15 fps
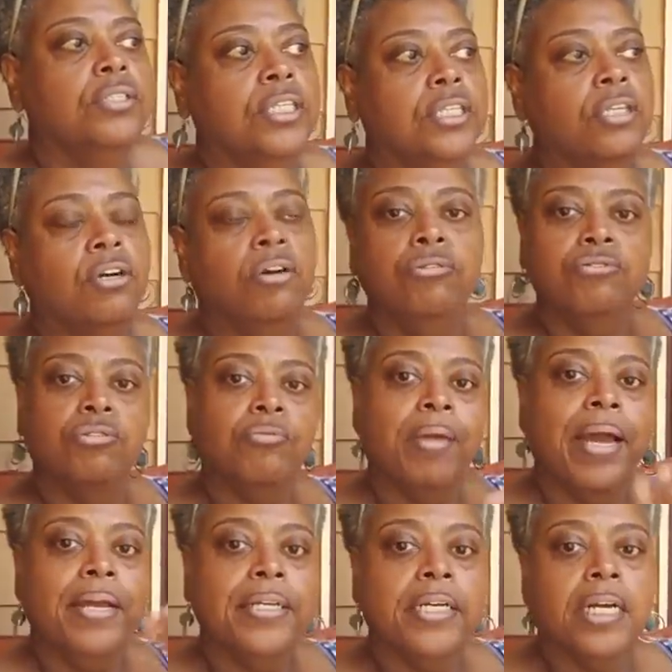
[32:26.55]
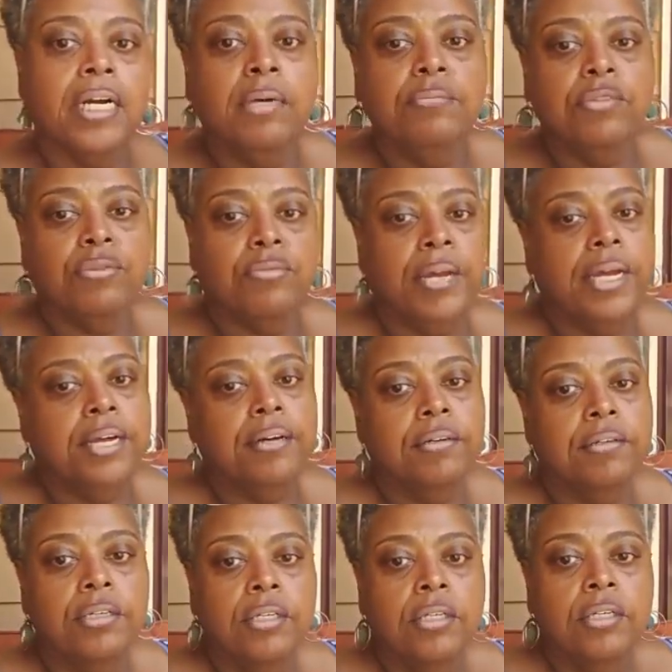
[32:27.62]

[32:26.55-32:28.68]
it goes around, it comes around.